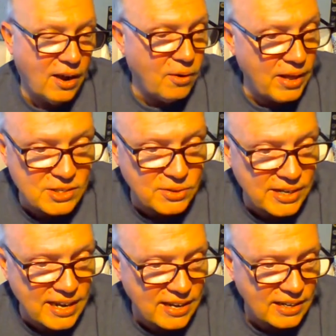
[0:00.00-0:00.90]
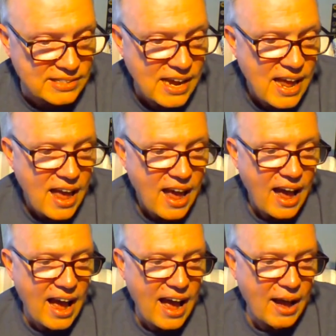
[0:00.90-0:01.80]
Oh, that's ridiculous.
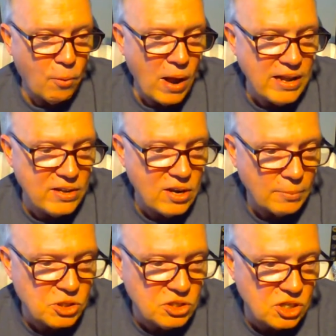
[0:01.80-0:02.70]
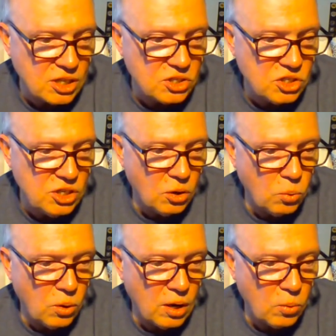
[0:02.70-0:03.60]
Wendy Thompson's
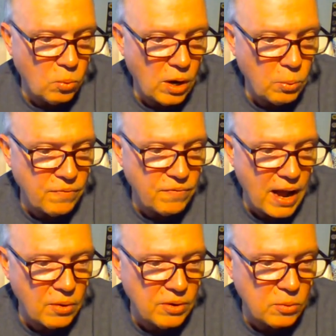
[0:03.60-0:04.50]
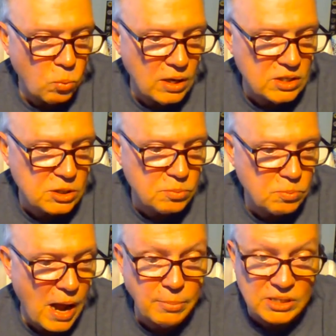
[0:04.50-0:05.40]
casino where we found it once
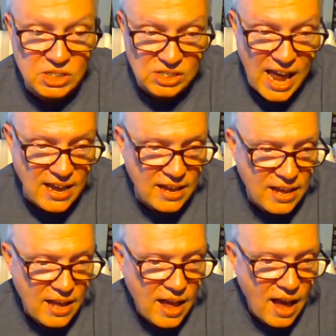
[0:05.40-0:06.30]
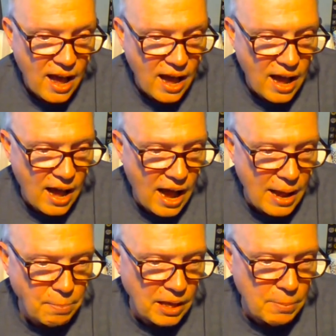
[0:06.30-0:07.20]
by mistake.
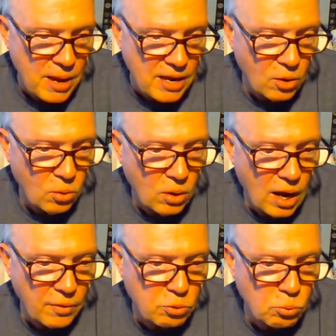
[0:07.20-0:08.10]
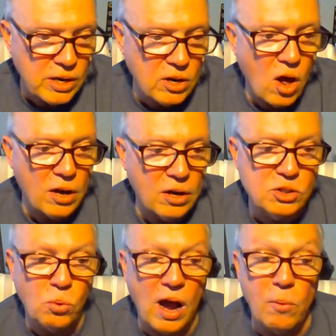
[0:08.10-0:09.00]
I played bingo.
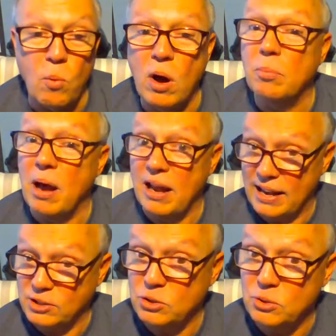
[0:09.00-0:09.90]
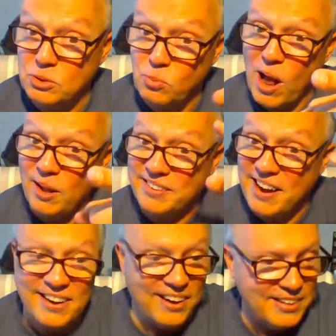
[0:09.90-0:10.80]
$300 I won on my last cruise. Well
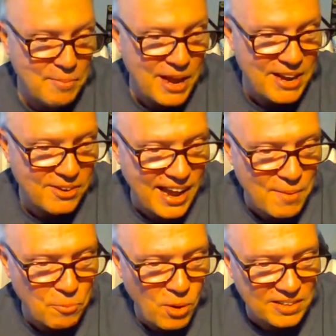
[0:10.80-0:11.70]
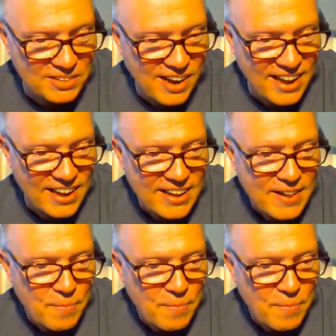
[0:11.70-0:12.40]
done on the bingo game. Well done.